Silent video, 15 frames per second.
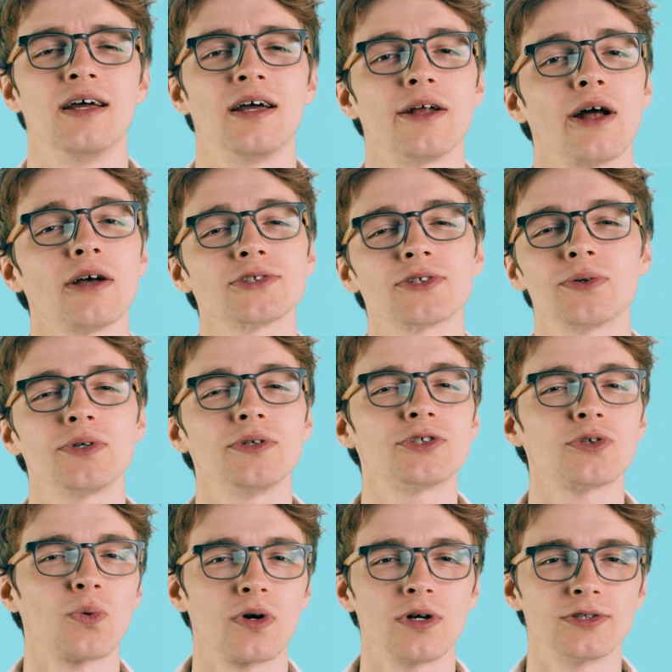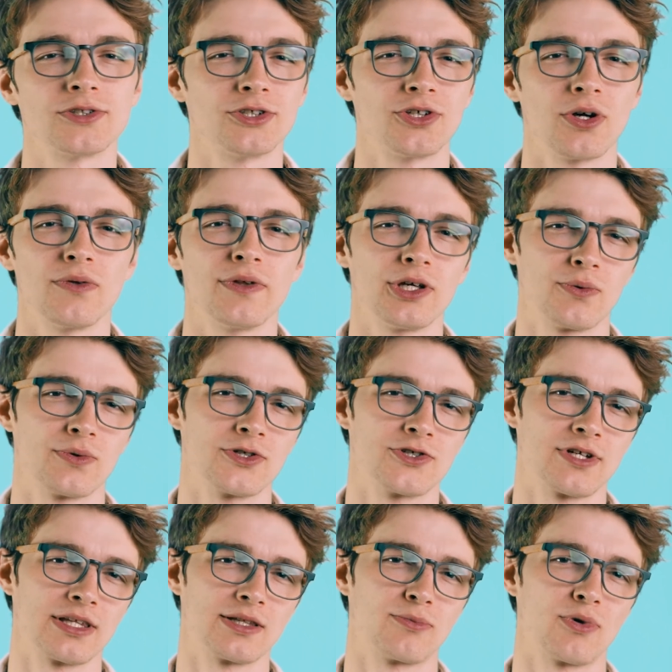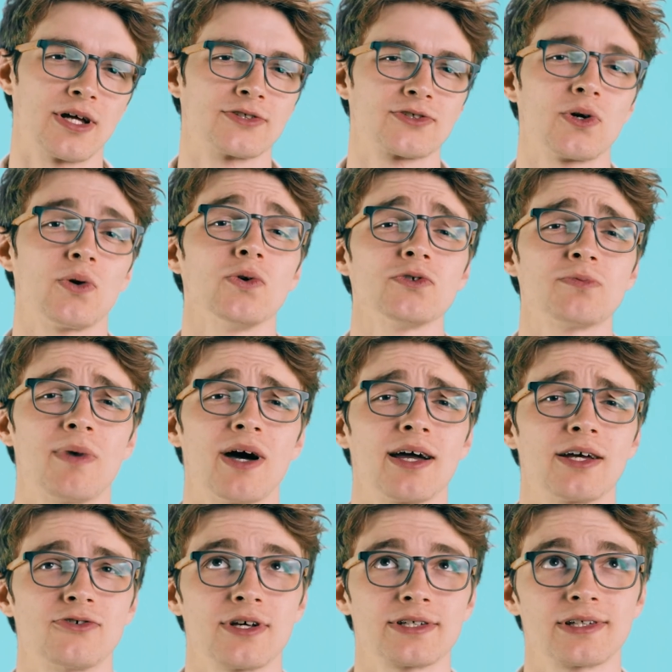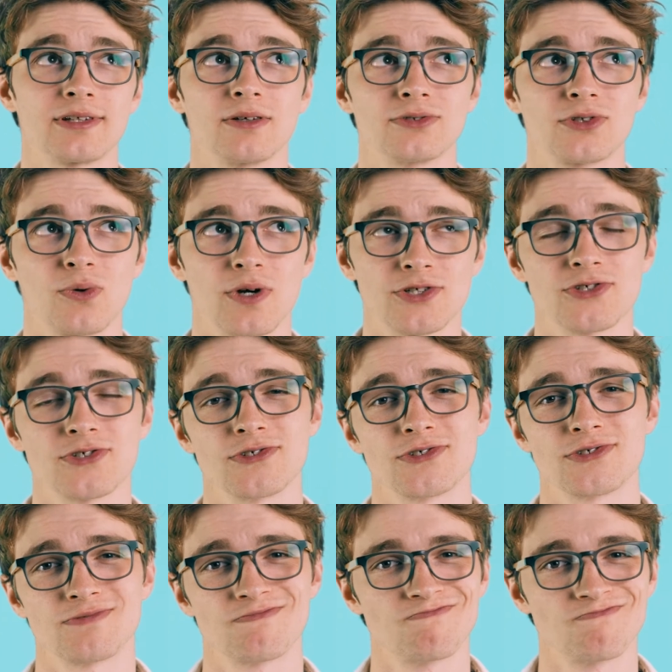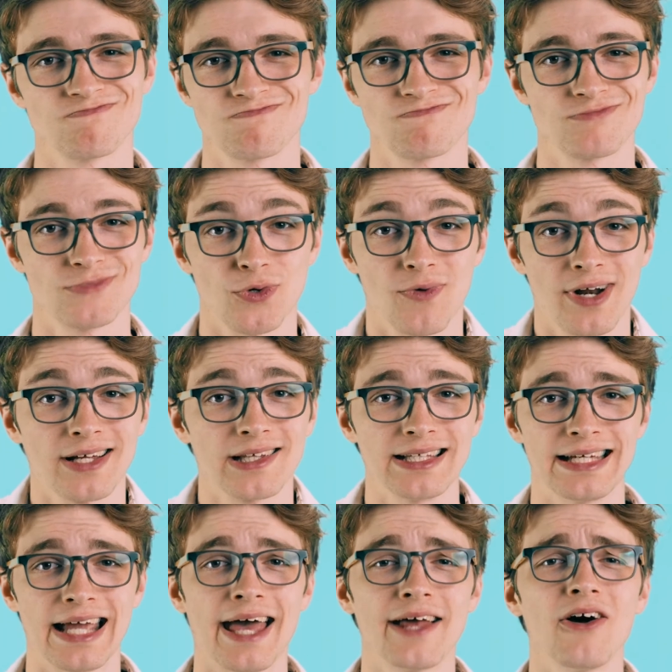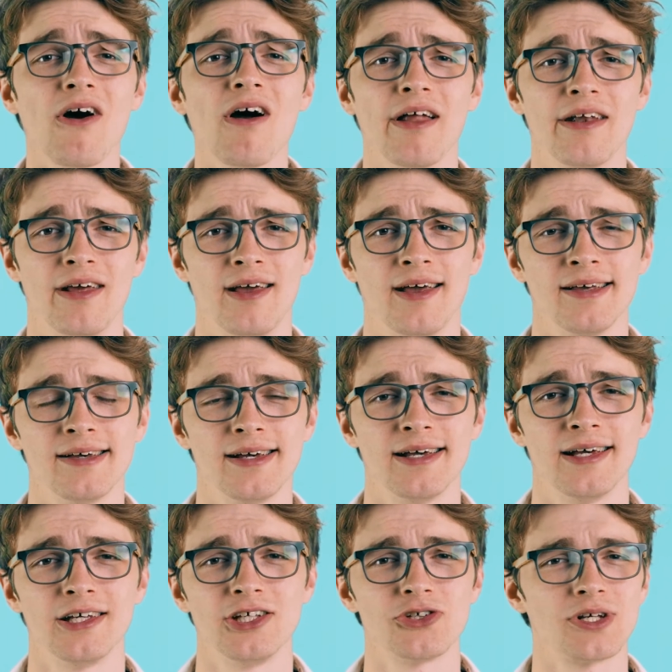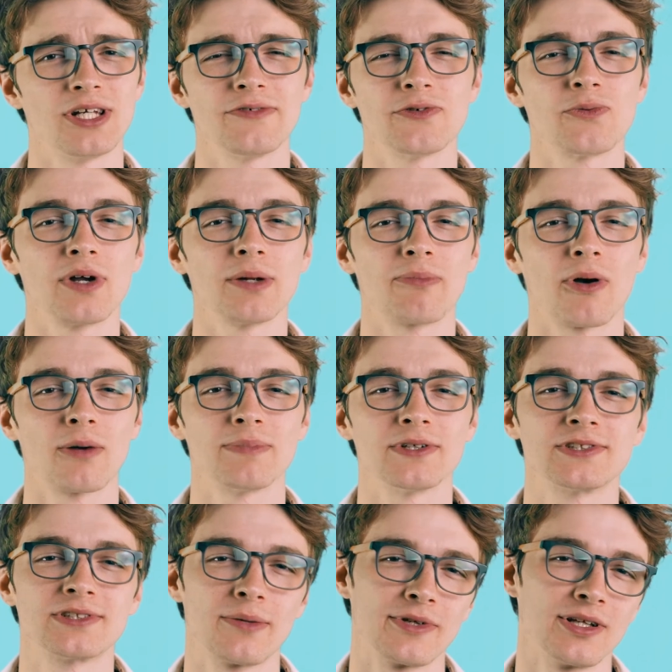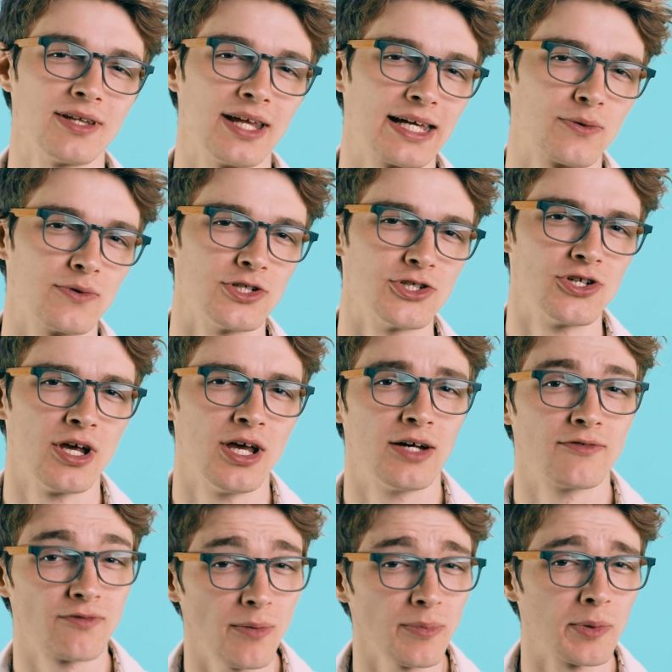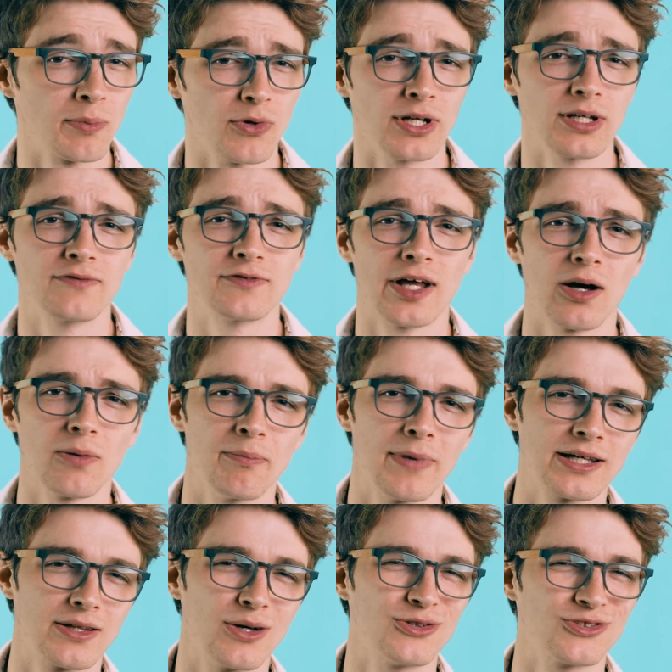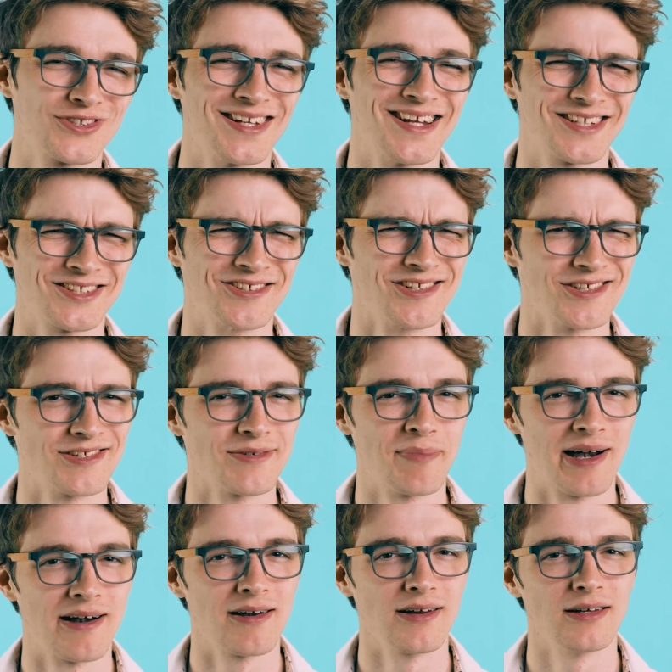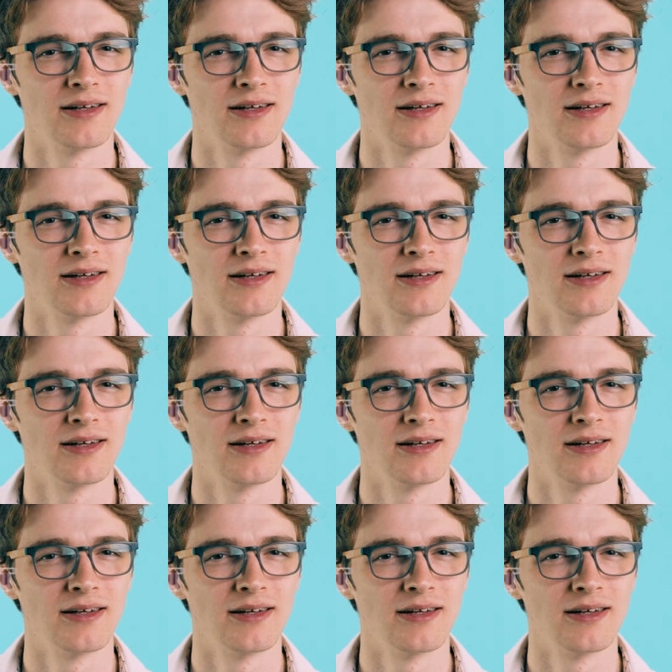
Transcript: And also use your words to show that you understand the brand's goals by addressing those questions directly head on. You can even repurpose some of the language from the brief to help make those connections apparent.